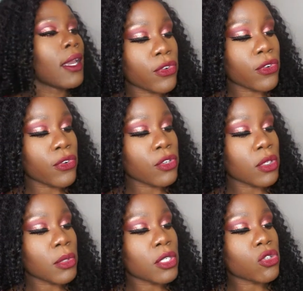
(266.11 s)
So the first one
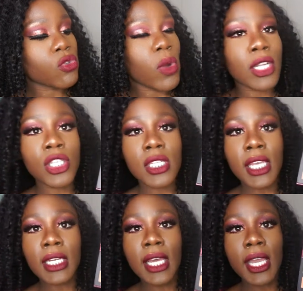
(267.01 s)
I'm gonna swatch is
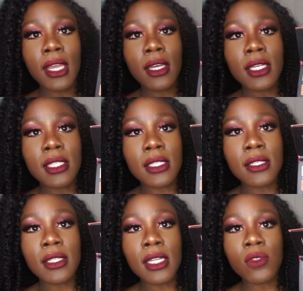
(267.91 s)
Ignite, because
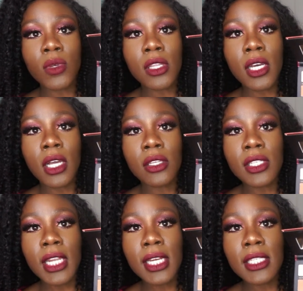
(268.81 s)
that's one of the colors
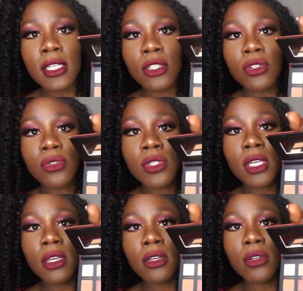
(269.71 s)
that I didn't use
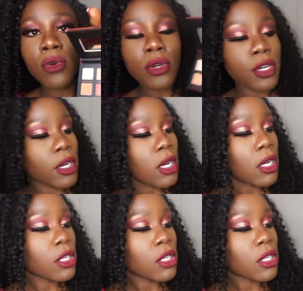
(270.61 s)
here in the corner.